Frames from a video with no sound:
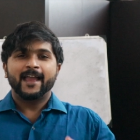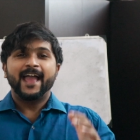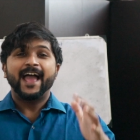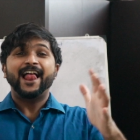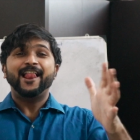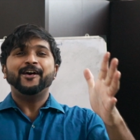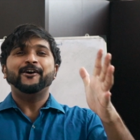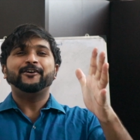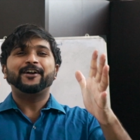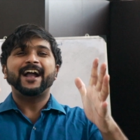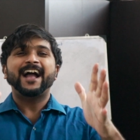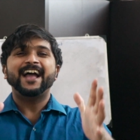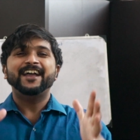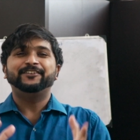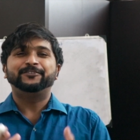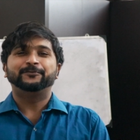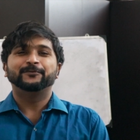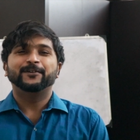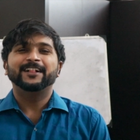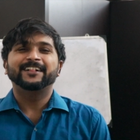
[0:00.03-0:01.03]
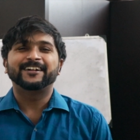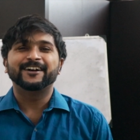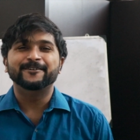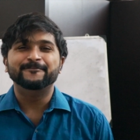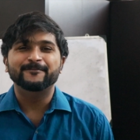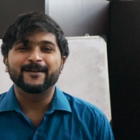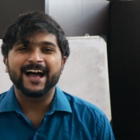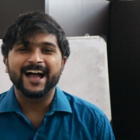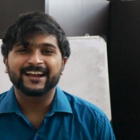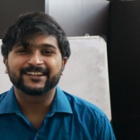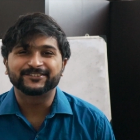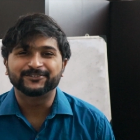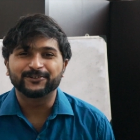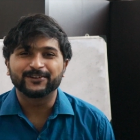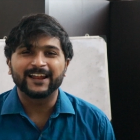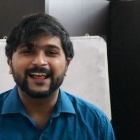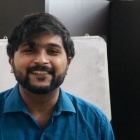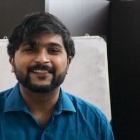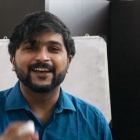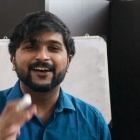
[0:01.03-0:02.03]
Hello guys, welcome back to
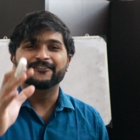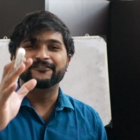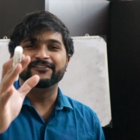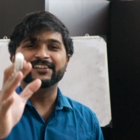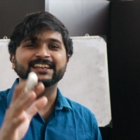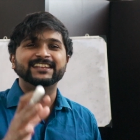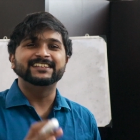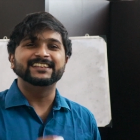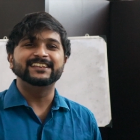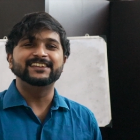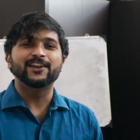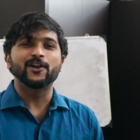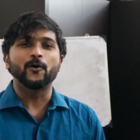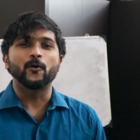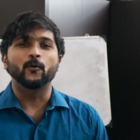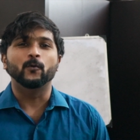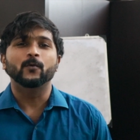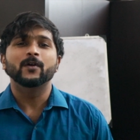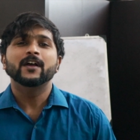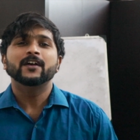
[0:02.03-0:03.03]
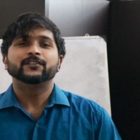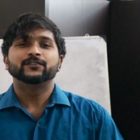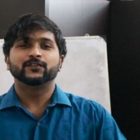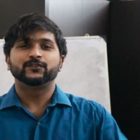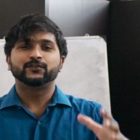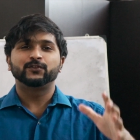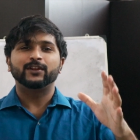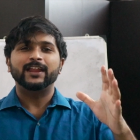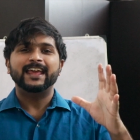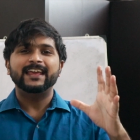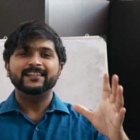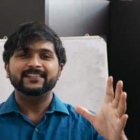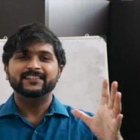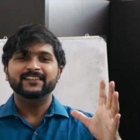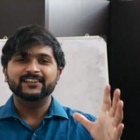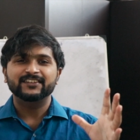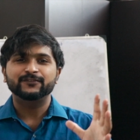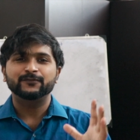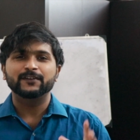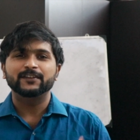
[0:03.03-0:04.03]
another video. So today in
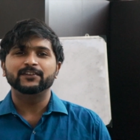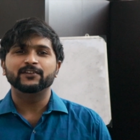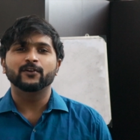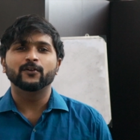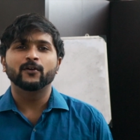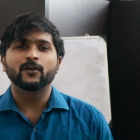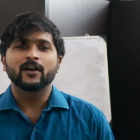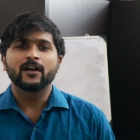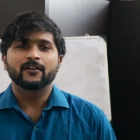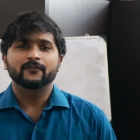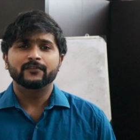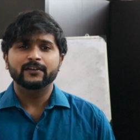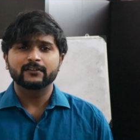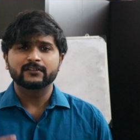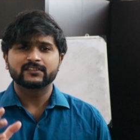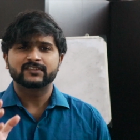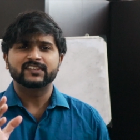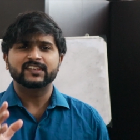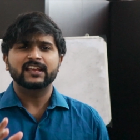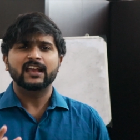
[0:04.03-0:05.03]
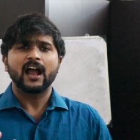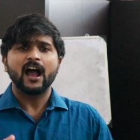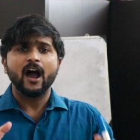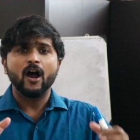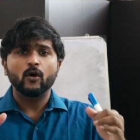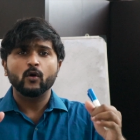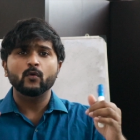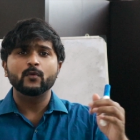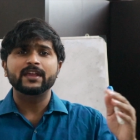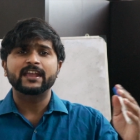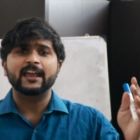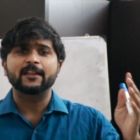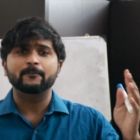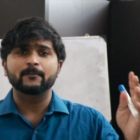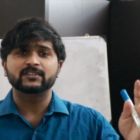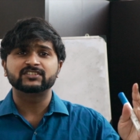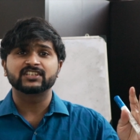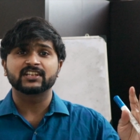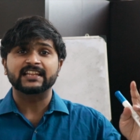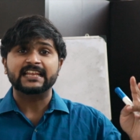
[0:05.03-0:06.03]
this video, we will see how we can
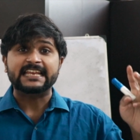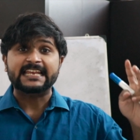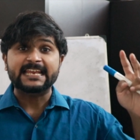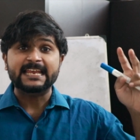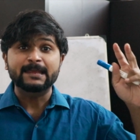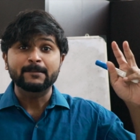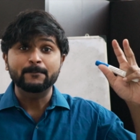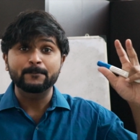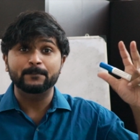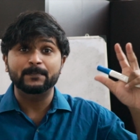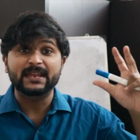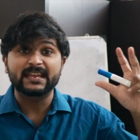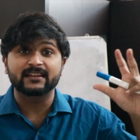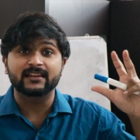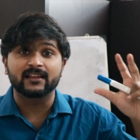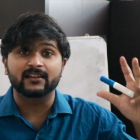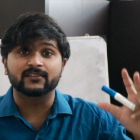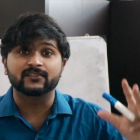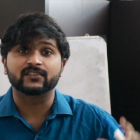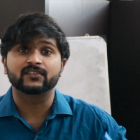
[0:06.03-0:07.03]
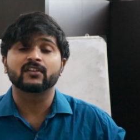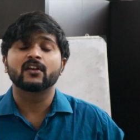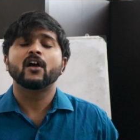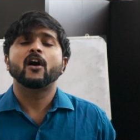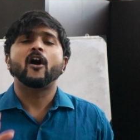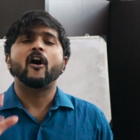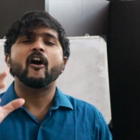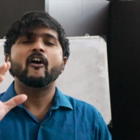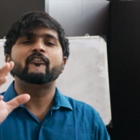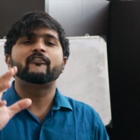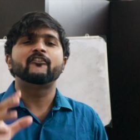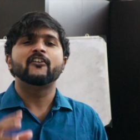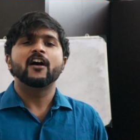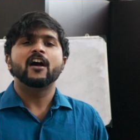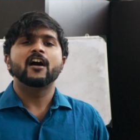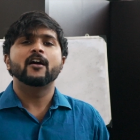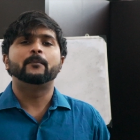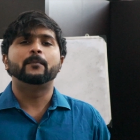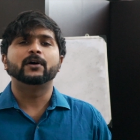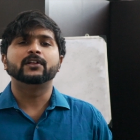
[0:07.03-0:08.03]
measure the impedance of
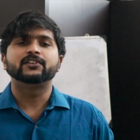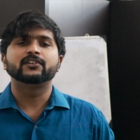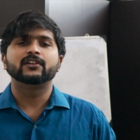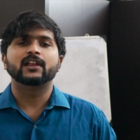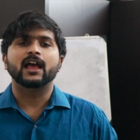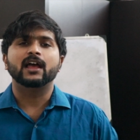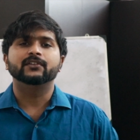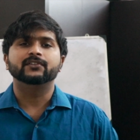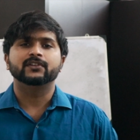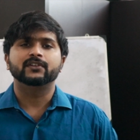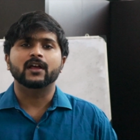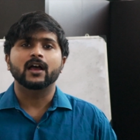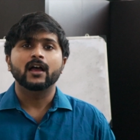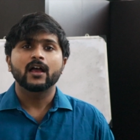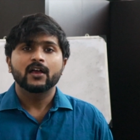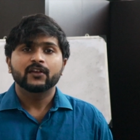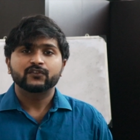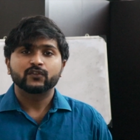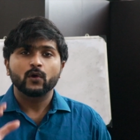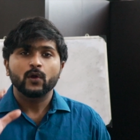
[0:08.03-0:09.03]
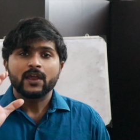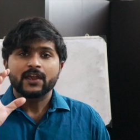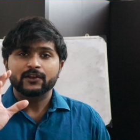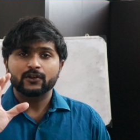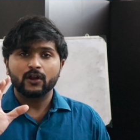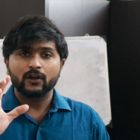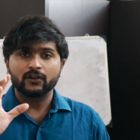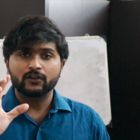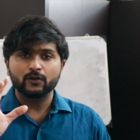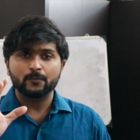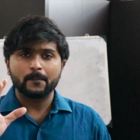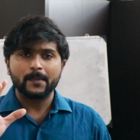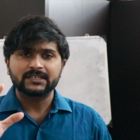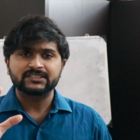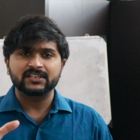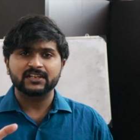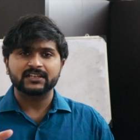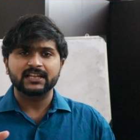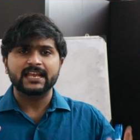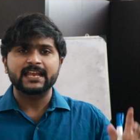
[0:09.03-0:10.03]
a particular antenna. So in order to
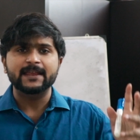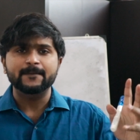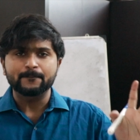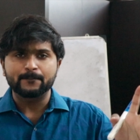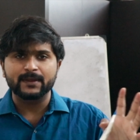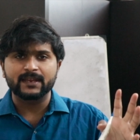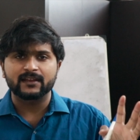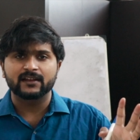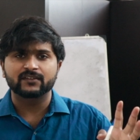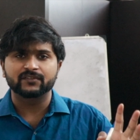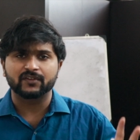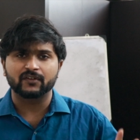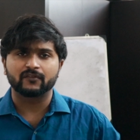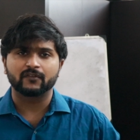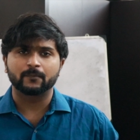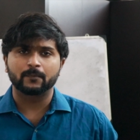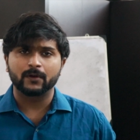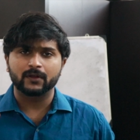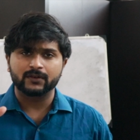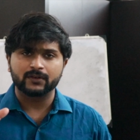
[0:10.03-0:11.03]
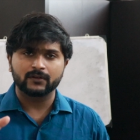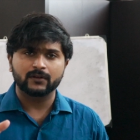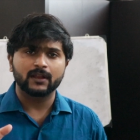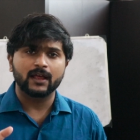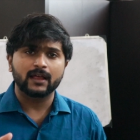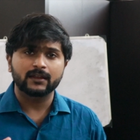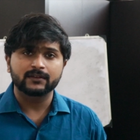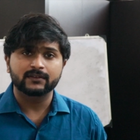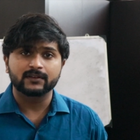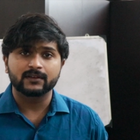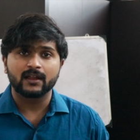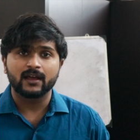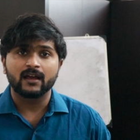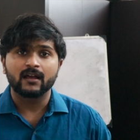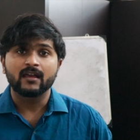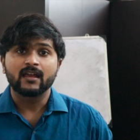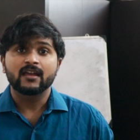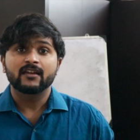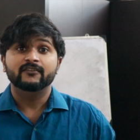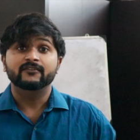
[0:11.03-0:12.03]
measure the impedance of a particular
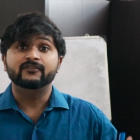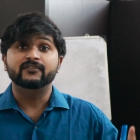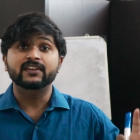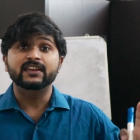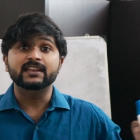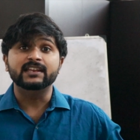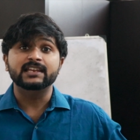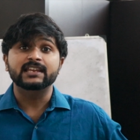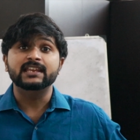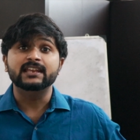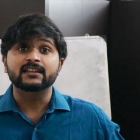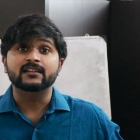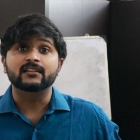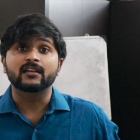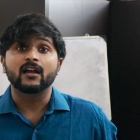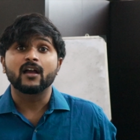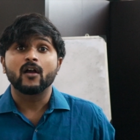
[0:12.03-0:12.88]
antenna, we need